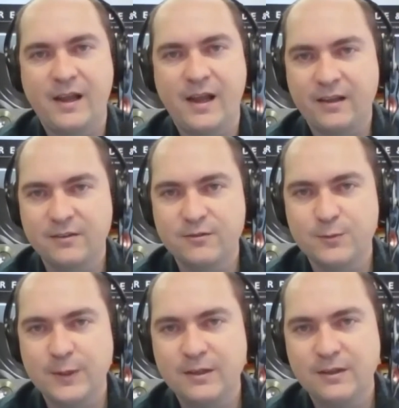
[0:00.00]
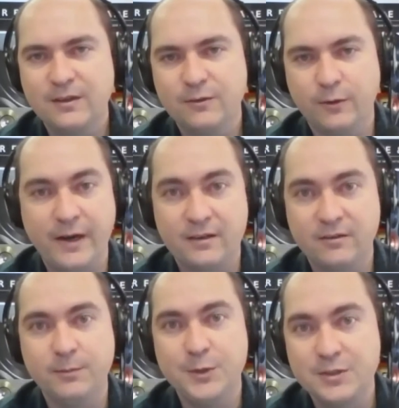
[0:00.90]
active speaker or an
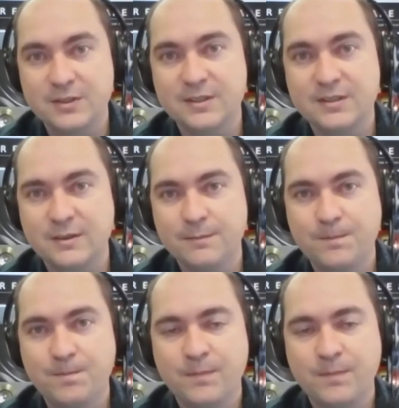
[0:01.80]
active music system,